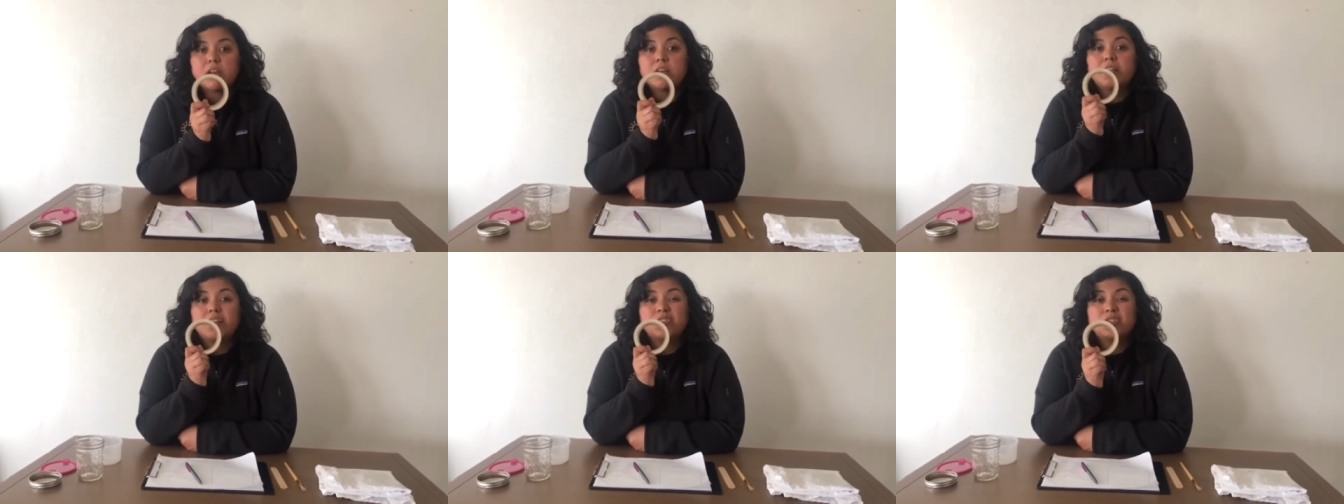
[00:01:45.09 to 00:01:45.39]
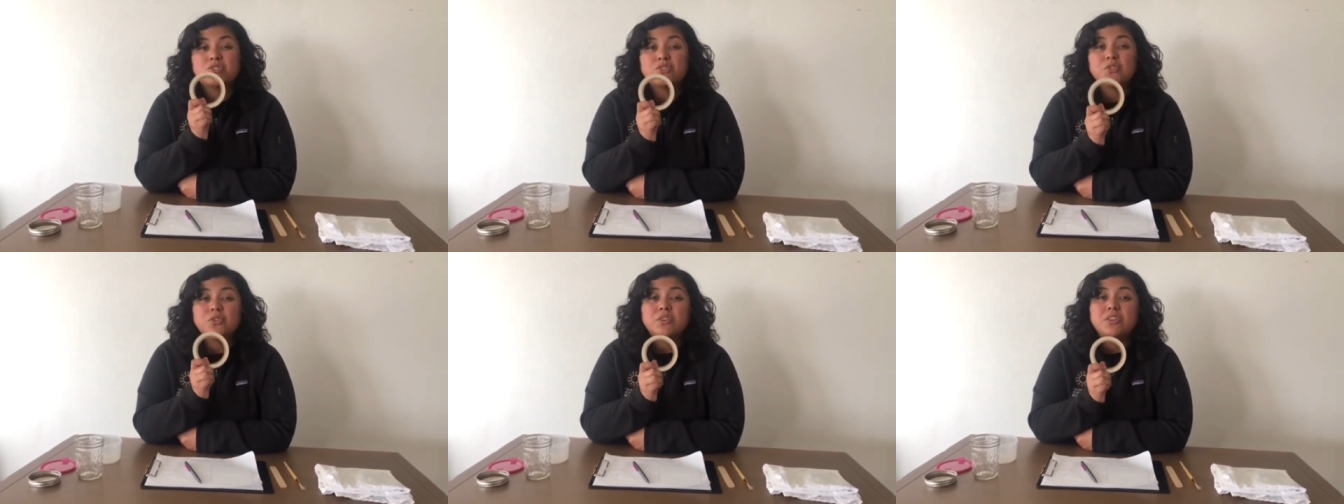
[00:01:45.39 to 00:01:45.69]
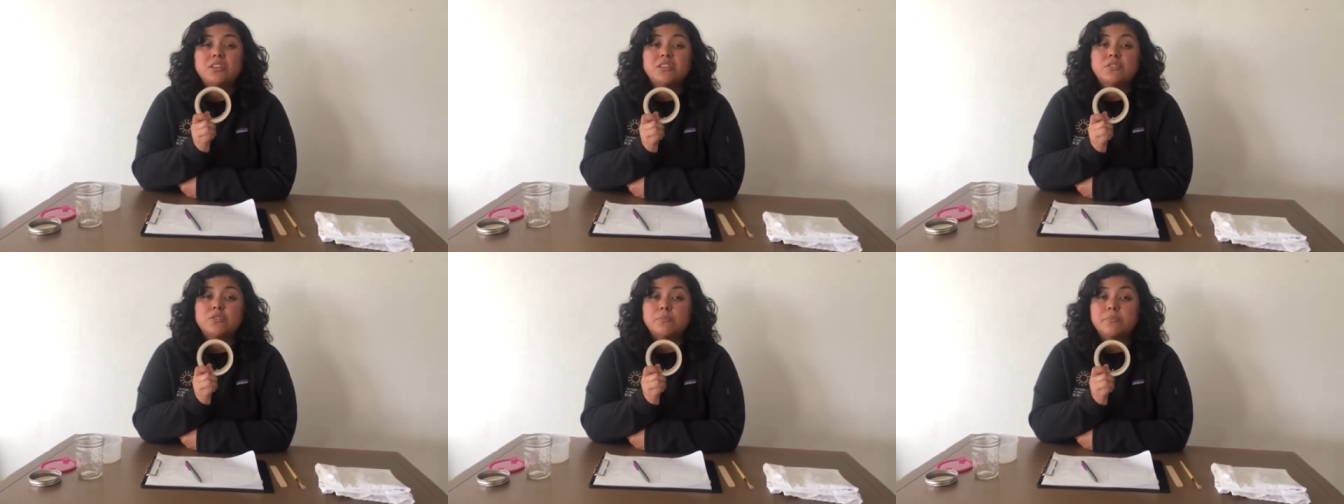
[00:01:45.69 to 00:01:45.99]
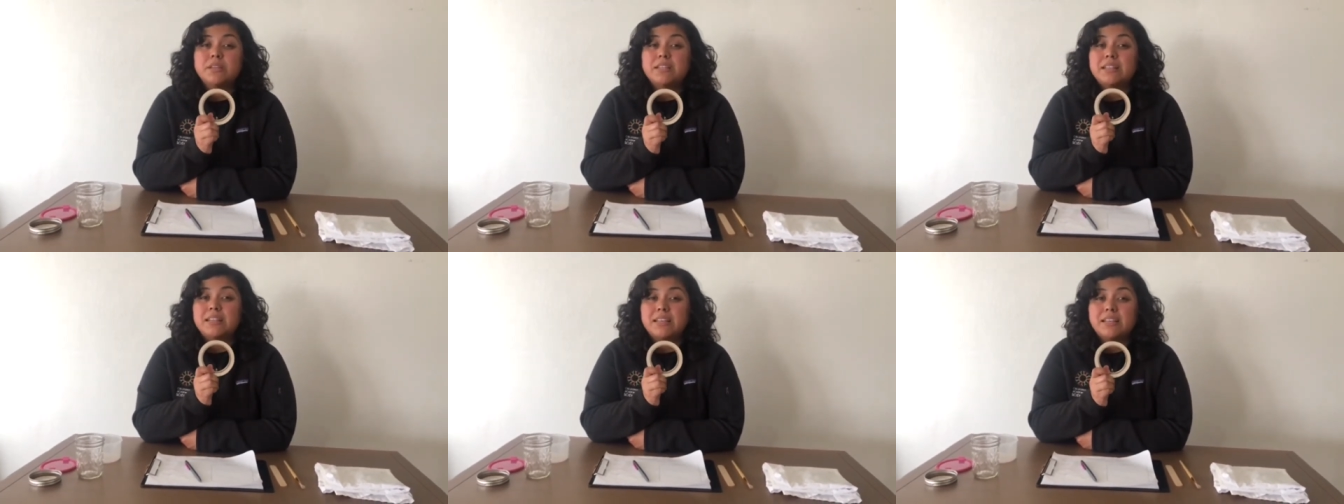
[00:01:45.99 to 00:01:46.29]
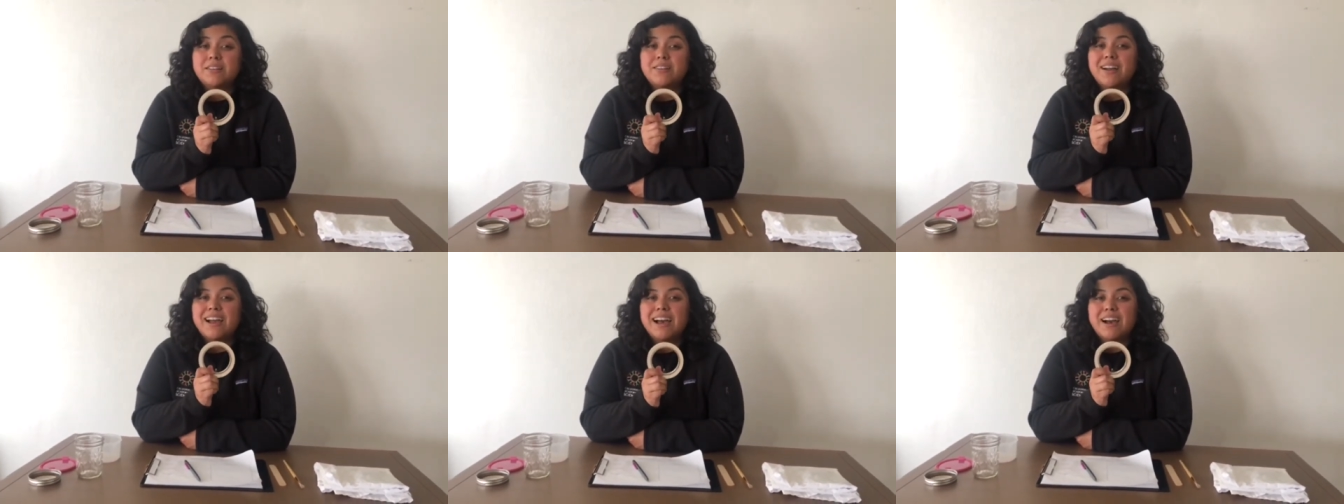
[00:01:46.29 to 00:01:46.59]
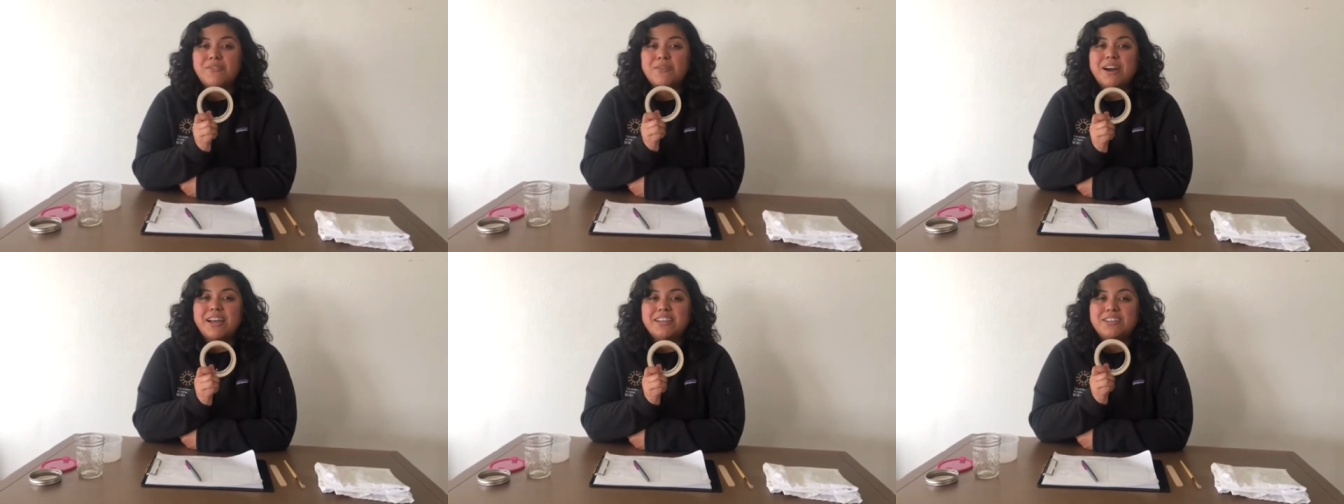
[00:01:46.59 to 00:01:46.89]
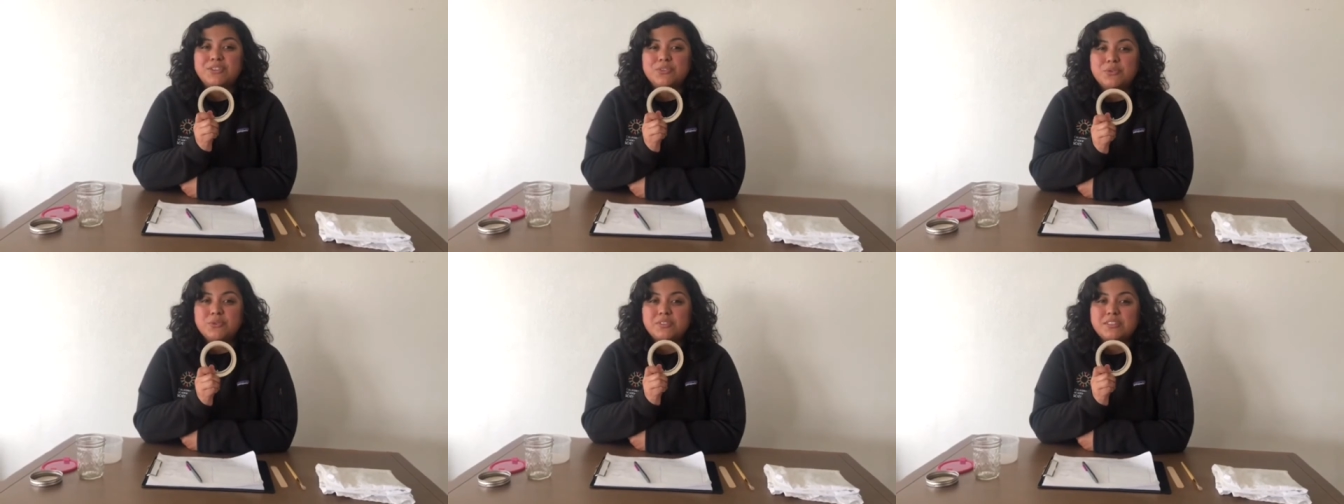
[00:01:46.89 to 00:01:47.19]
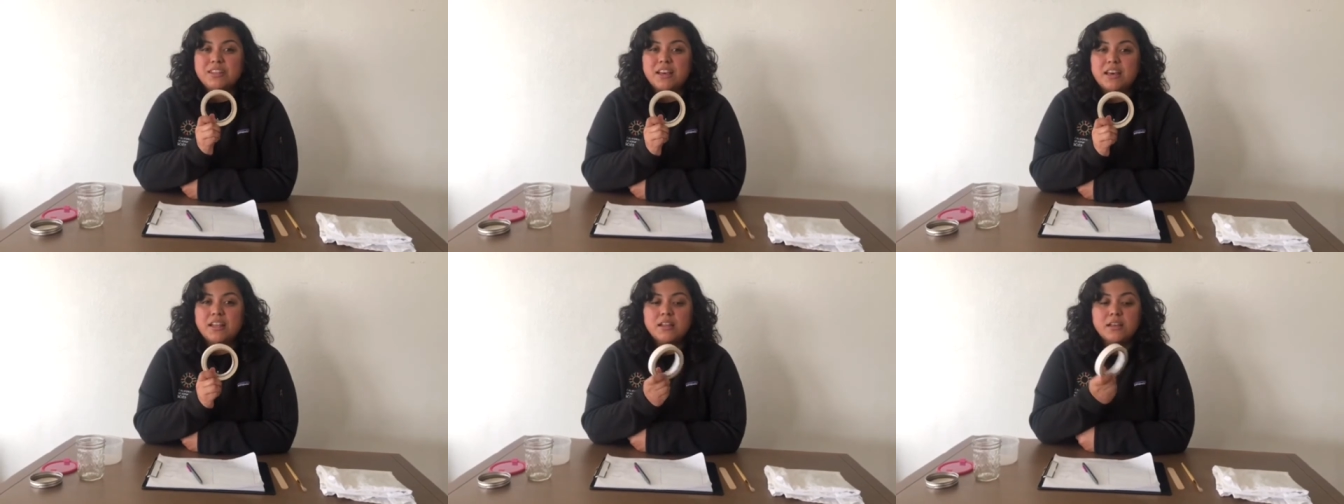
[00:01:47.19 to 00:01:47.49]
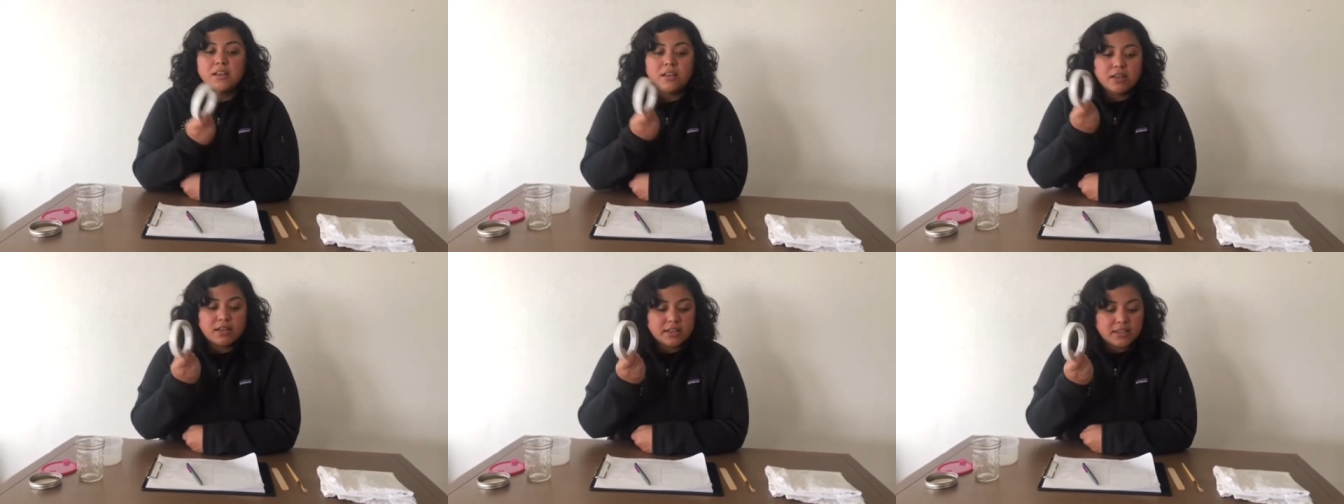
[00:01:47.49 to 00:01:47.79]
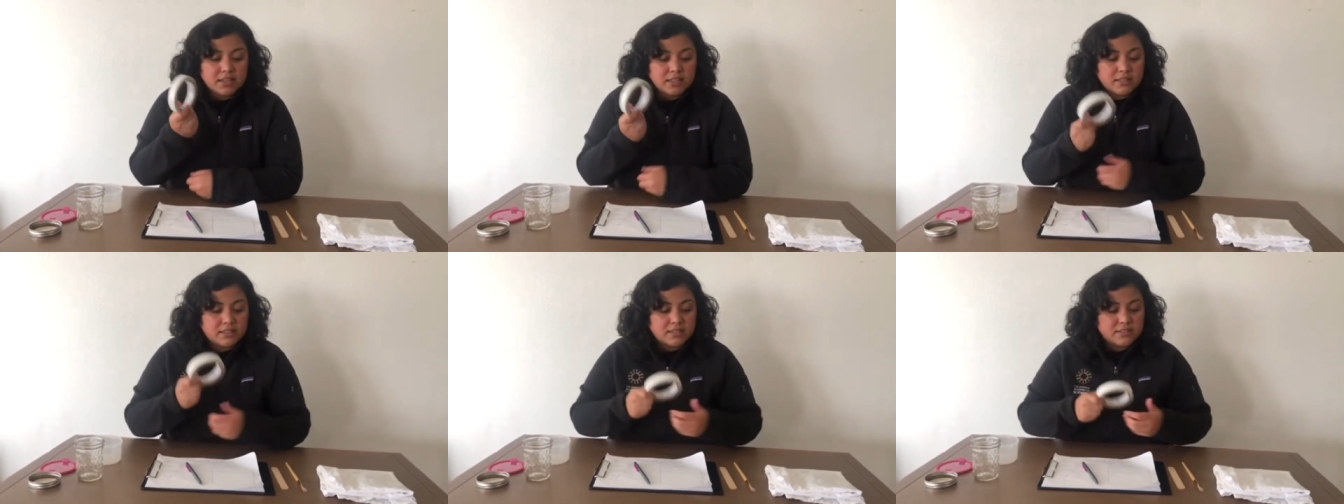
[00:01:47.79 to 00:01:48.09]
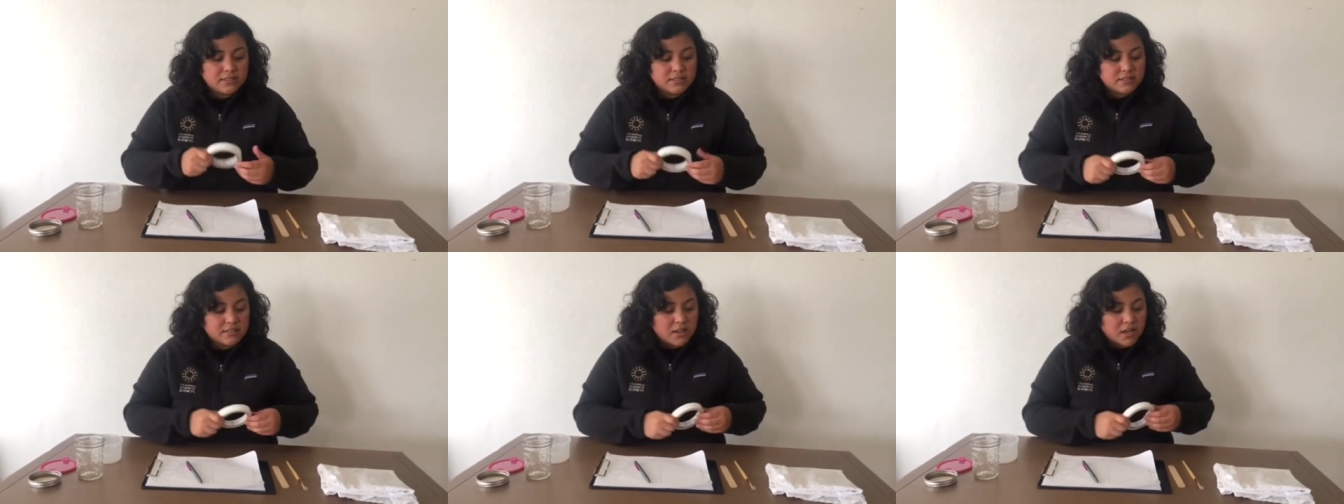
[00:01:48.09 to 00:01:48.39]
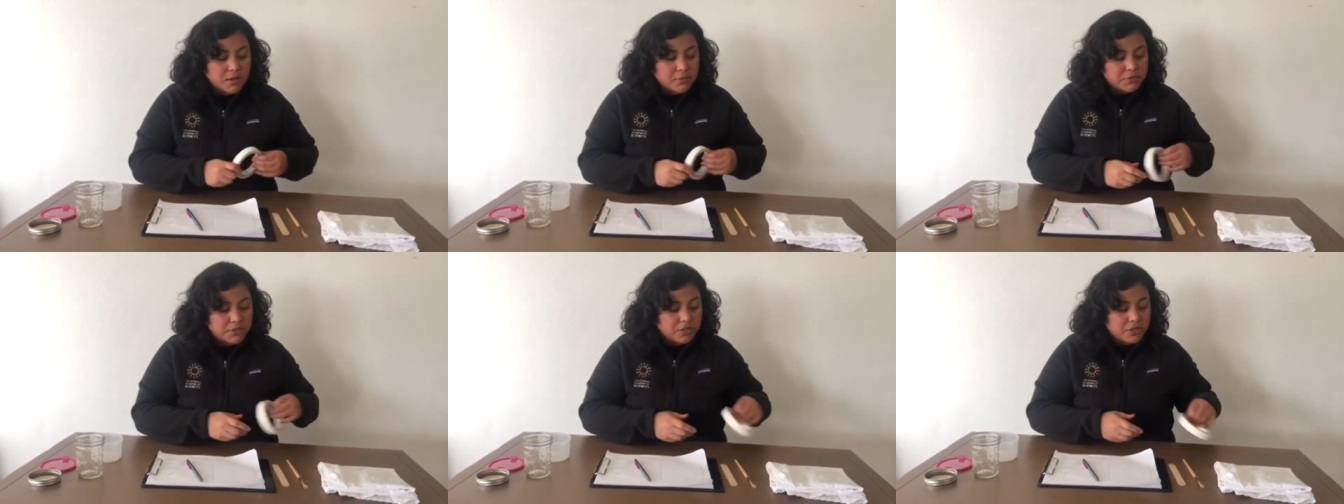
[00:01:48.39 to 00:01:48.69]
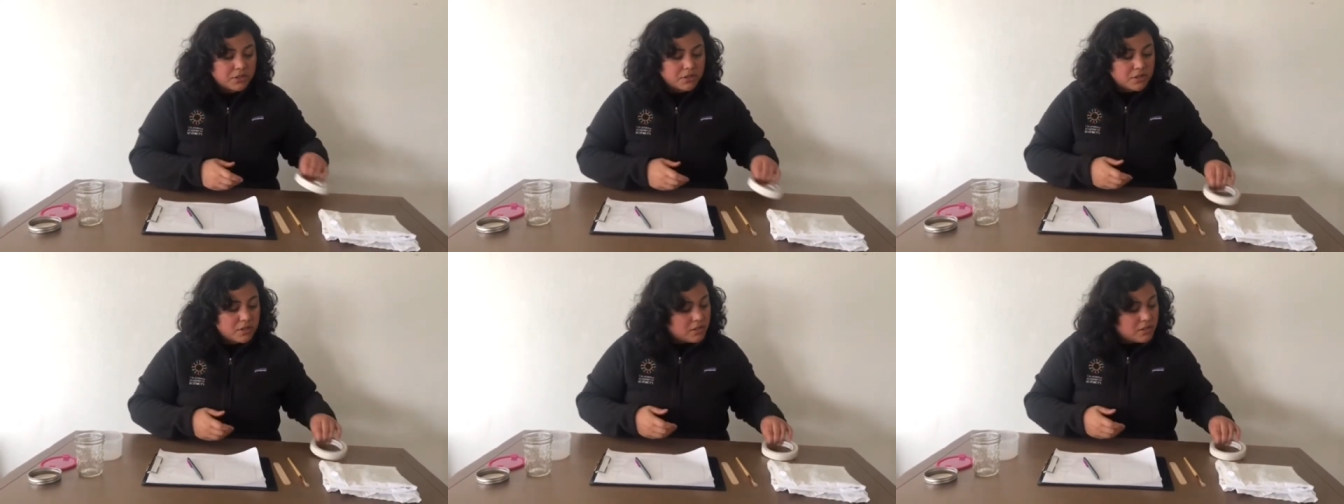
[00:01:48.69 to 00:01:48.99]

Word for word: and I'll show you a little bit later how I use that. Again, this is optional.